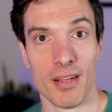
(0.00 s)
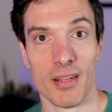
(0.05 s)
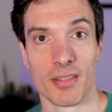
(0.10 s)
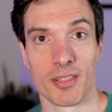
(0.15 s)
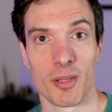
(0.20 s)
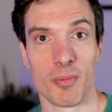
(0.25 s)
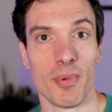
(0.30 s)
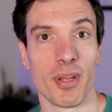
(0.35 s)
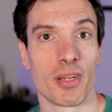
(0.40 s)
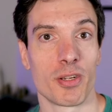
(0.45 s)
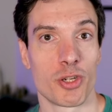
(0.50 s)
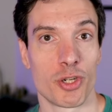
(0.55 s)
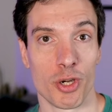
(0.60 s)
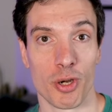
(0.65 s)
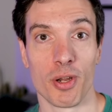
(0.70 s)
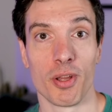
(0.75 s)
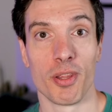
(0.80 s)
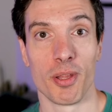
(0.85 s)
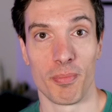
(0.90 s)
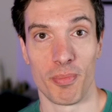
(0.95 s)
to make
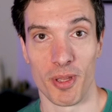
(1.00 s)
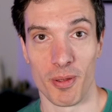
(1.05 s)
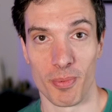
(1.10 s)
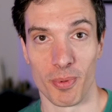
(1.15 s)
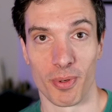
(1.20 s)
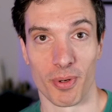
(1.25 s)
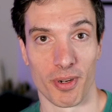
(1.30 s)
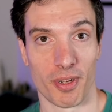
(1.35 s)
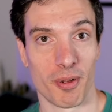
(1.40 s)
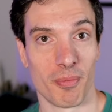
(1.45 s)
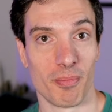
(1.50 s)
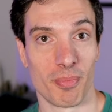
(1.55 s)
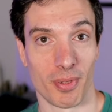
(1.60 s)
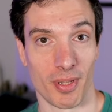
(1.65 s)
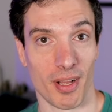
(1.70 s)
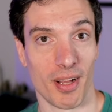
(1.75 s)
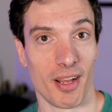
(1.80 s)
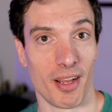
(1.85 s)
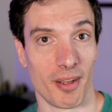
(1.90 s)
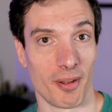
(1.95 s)
sure that people are
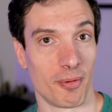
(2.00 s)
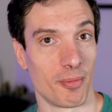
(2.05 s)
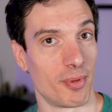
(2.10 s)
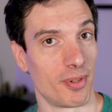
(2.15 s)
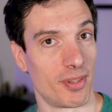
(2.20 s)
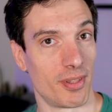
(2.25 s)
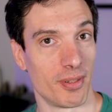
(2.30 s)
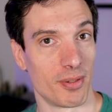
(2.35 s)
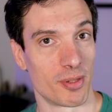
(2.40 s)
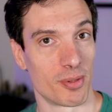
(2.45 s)
complying with those